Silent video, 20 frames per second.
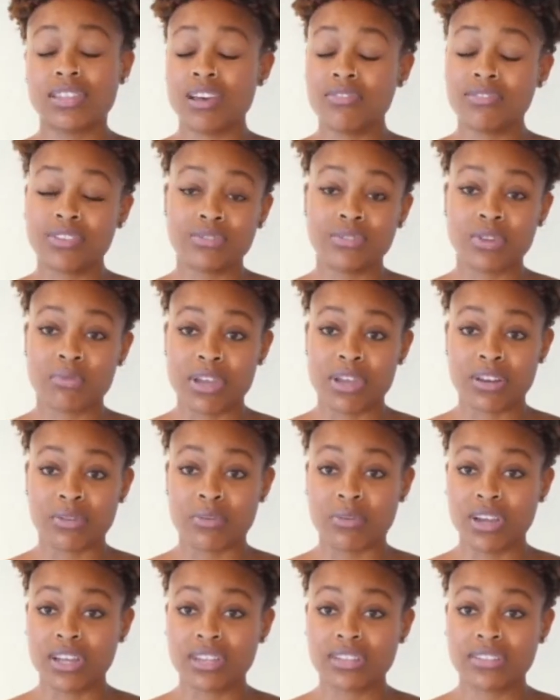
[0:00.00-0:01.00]
love you no matter
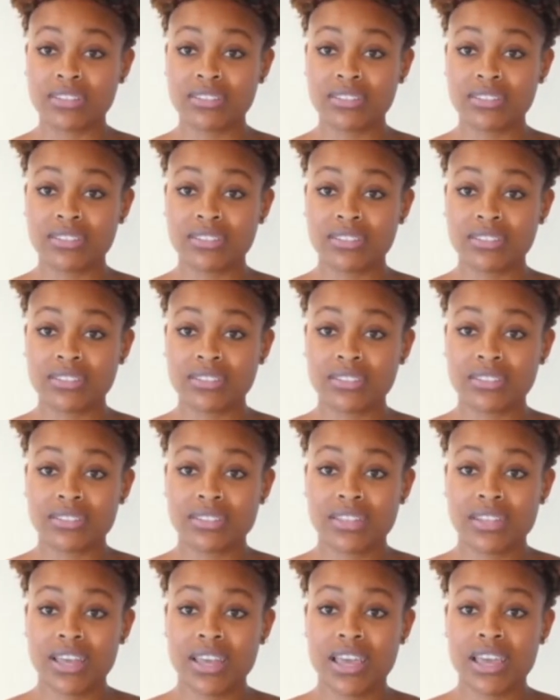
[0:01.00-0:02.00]
what,
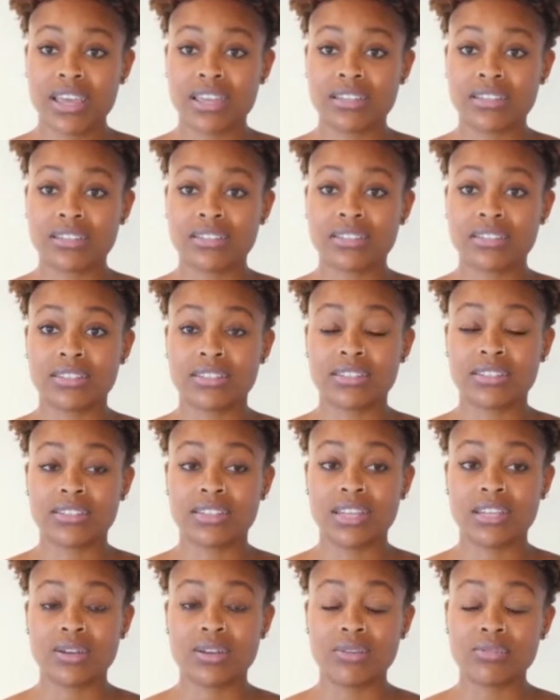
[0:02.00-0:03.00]

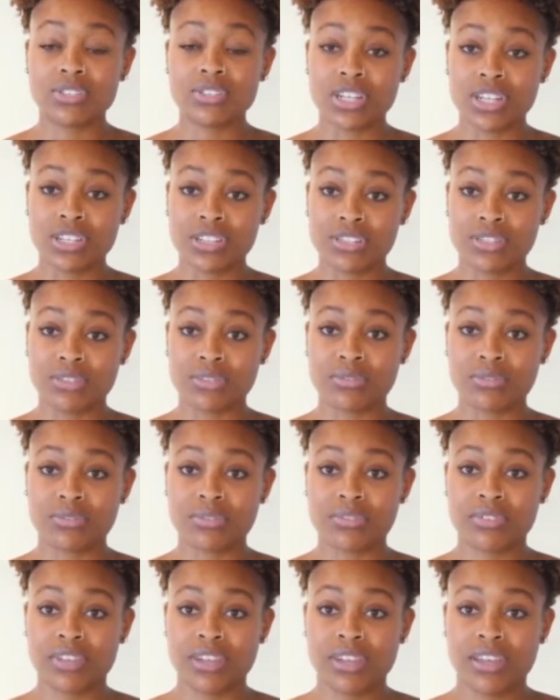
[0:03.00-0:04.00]
and they don't judge you.
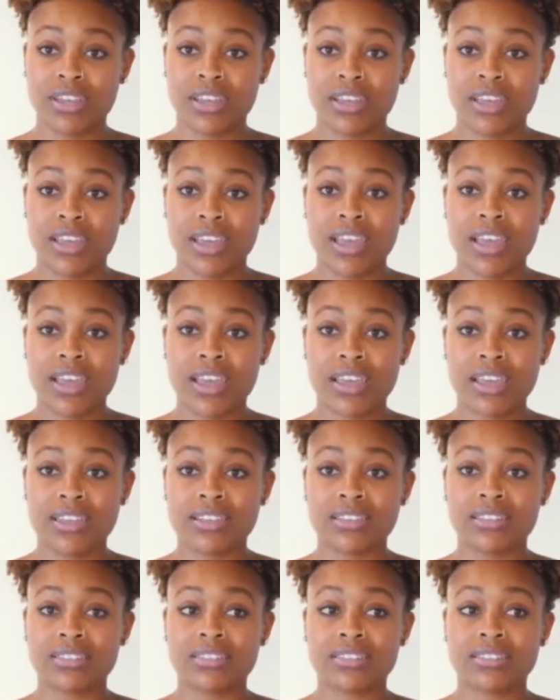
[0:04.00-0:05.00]

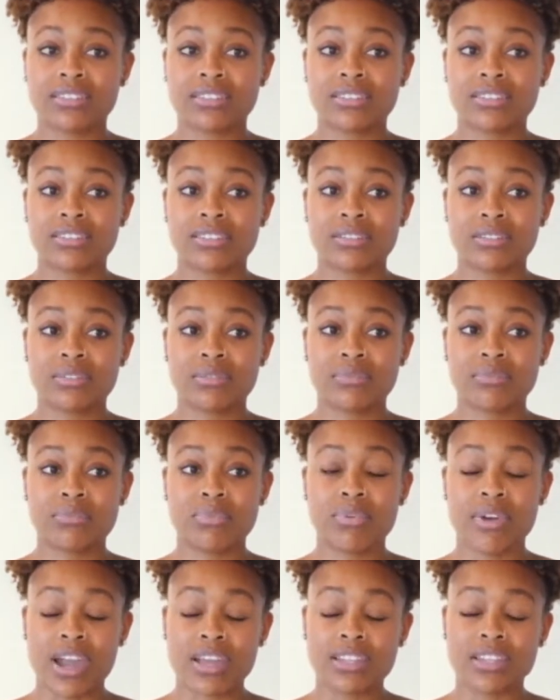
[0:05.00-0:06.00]
And
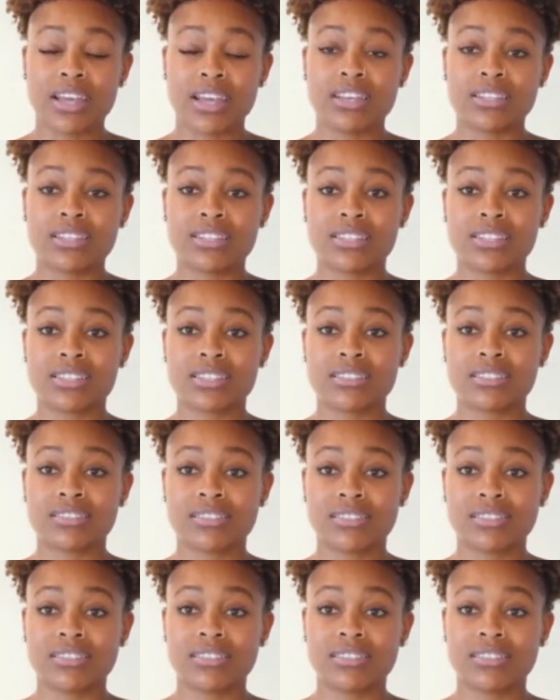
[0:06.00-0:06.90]
Pride Lines